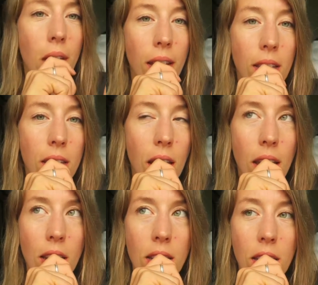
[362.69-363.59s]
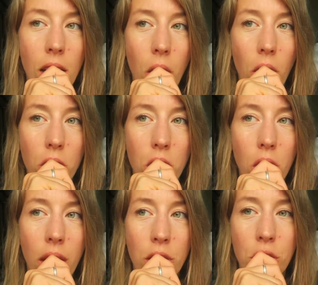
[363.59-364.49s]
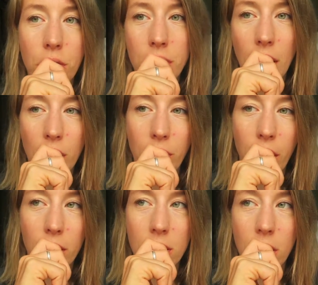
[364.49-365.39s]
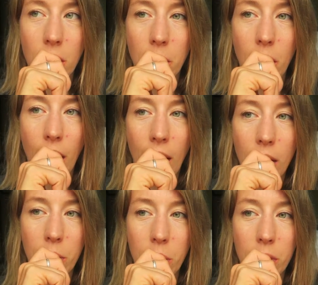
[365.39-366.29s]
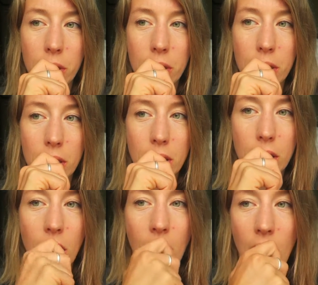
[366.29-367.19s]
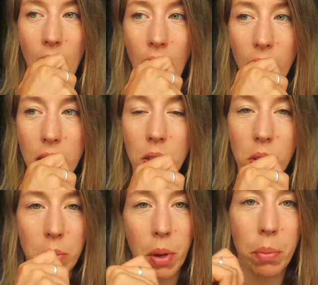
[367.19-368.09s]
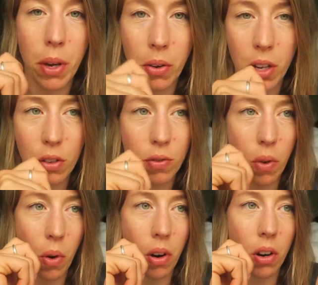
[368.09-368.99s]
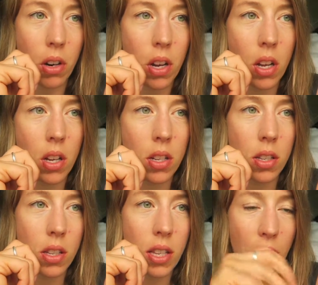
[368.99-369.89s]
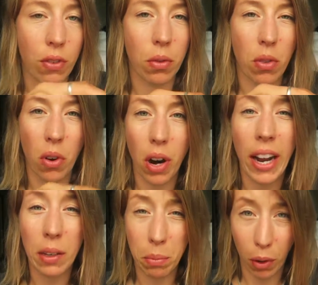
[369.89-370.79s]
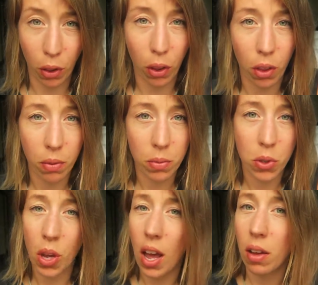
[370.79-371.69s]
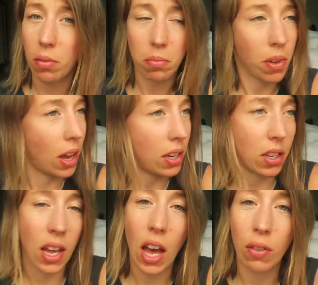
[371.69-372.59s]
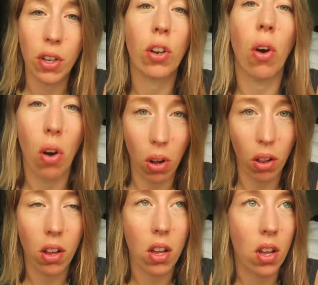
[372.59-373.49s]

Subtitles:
And then there were also negative side effects. So I was losing my period for 7 or 8 months, so I didn't have it at all.